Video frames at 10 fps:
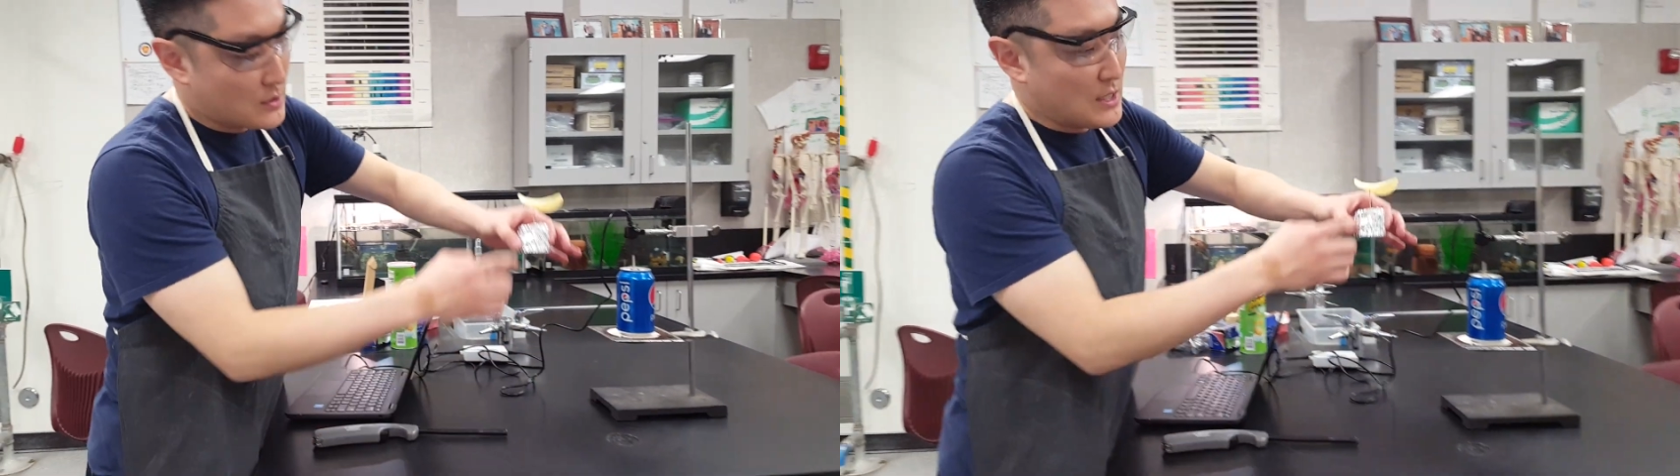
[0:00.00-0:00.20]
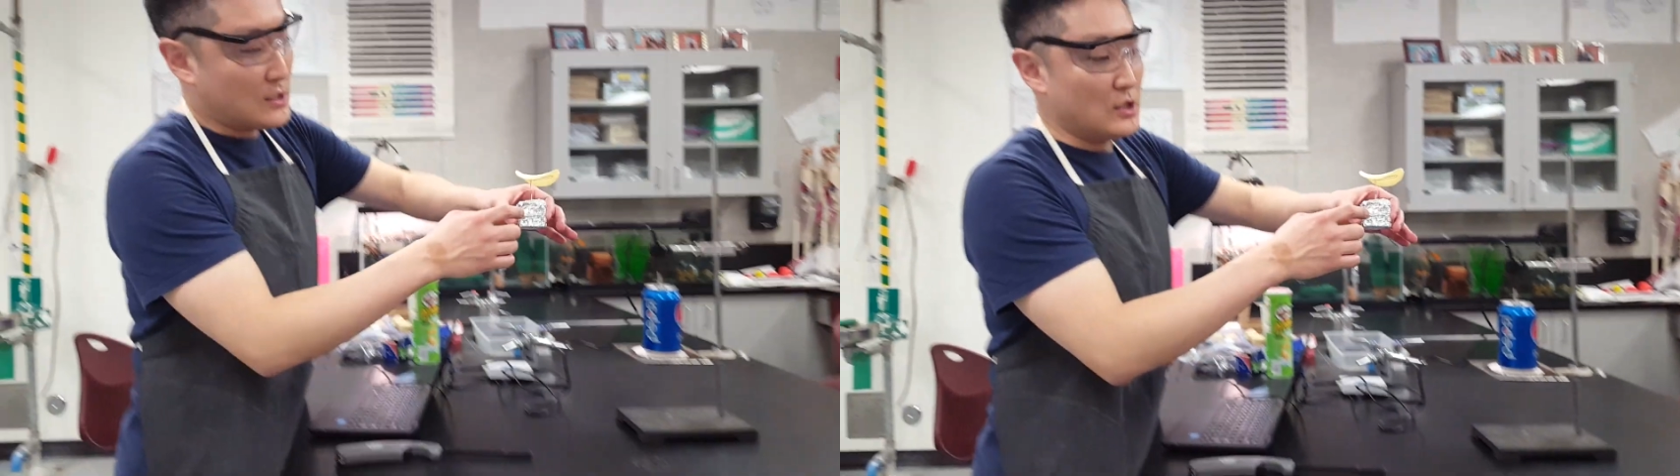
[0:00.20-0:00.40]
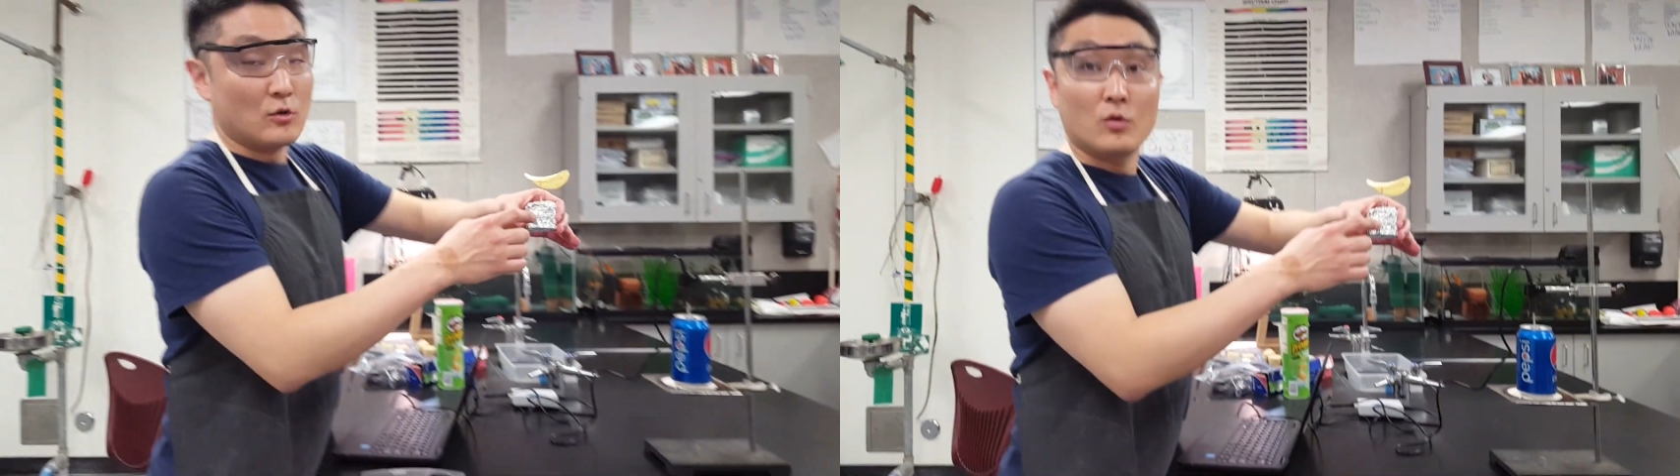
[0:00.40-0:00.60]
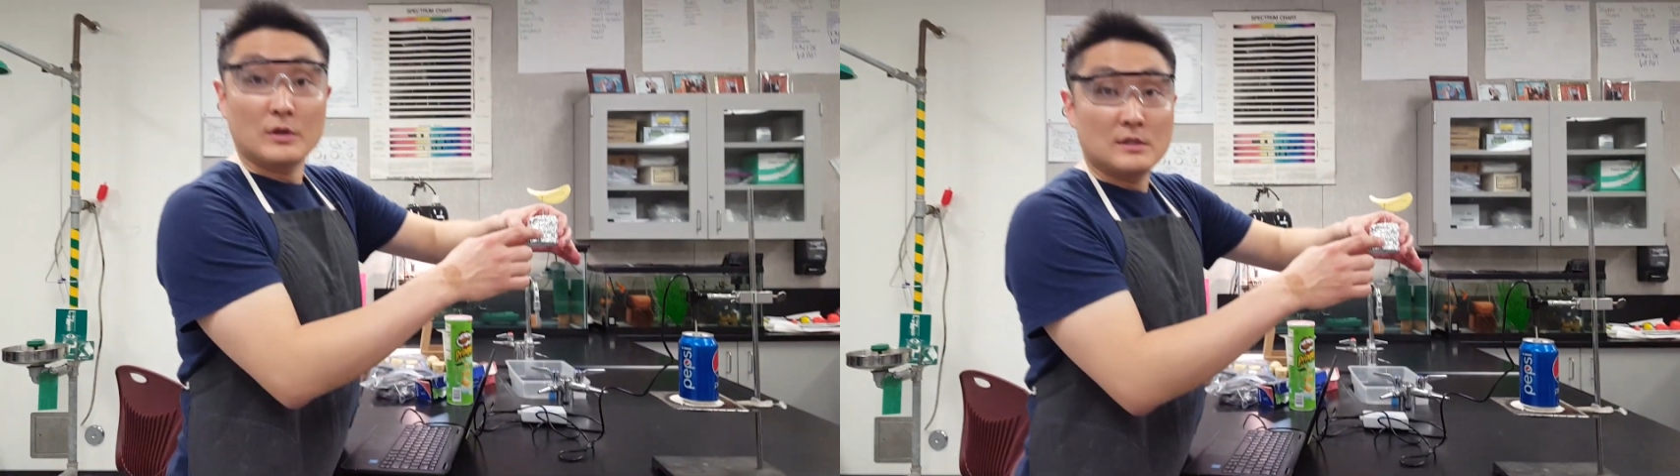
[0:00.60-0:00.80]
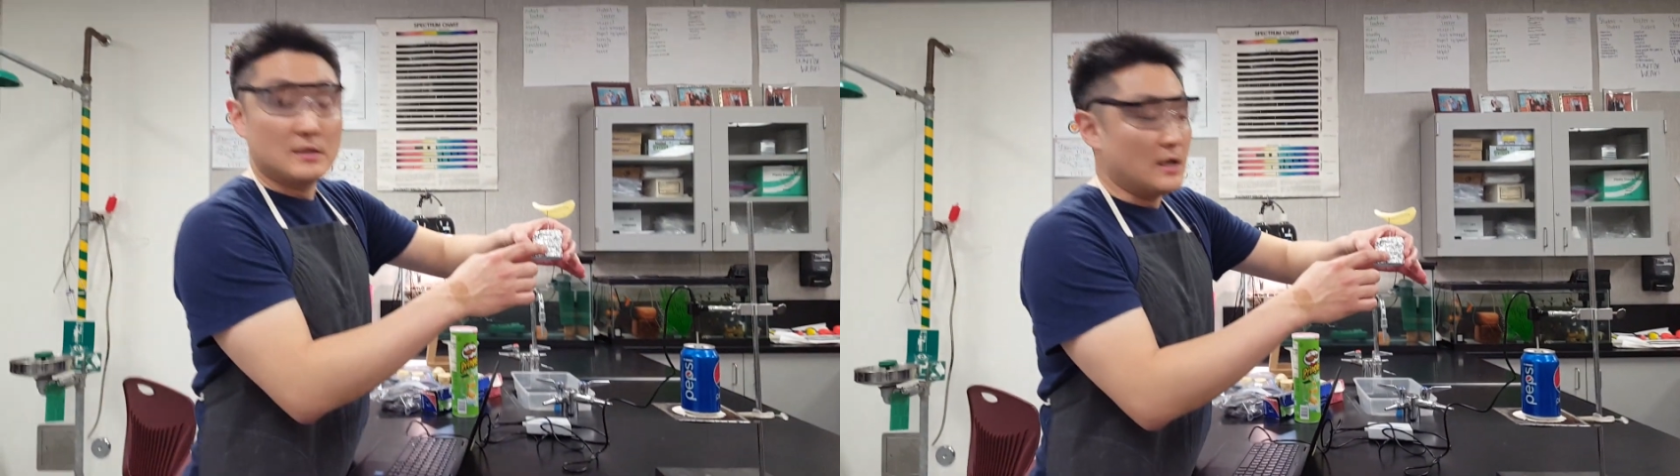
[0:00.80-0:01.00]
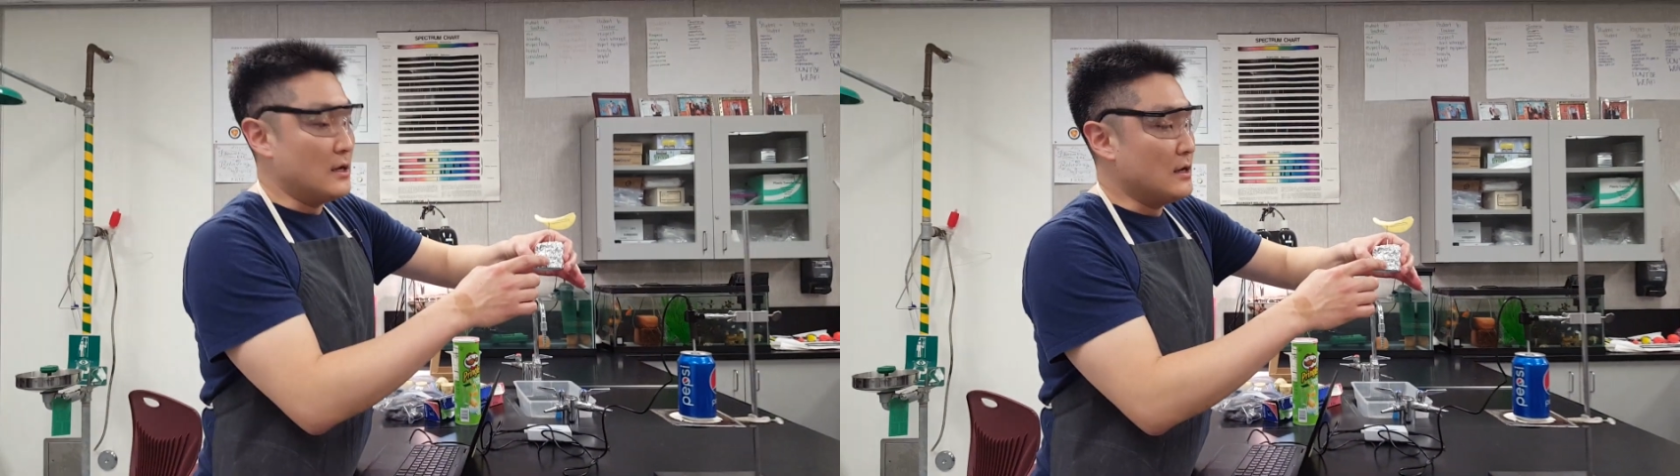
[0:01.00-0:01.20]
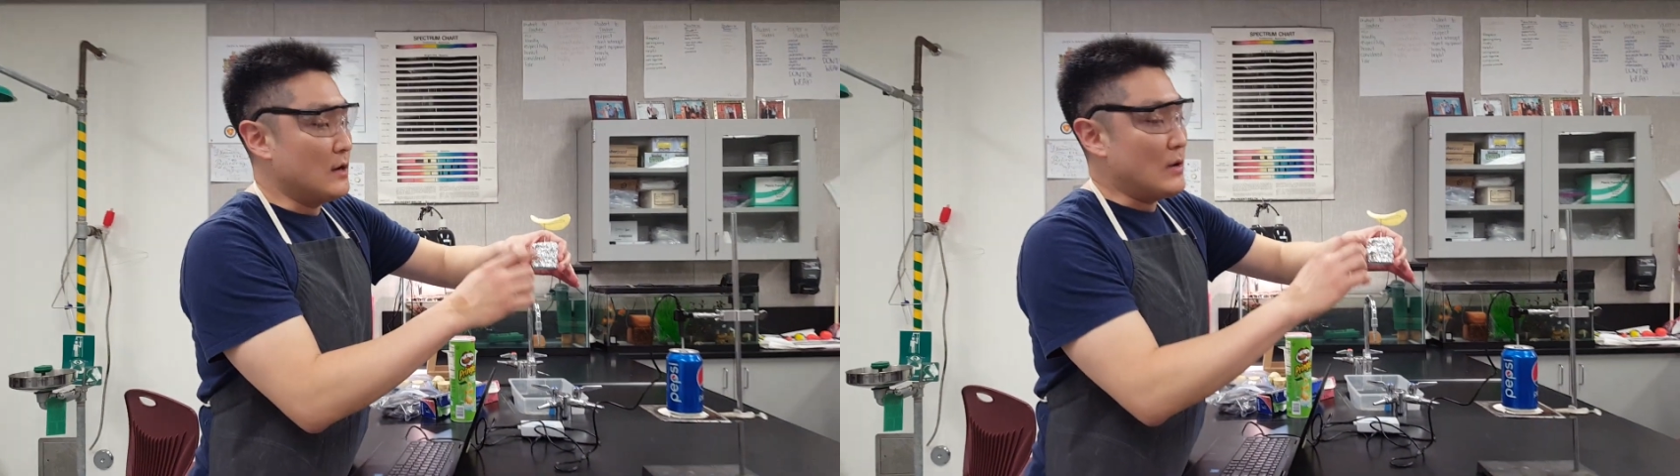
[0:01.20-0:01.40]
there's actually a cork inside.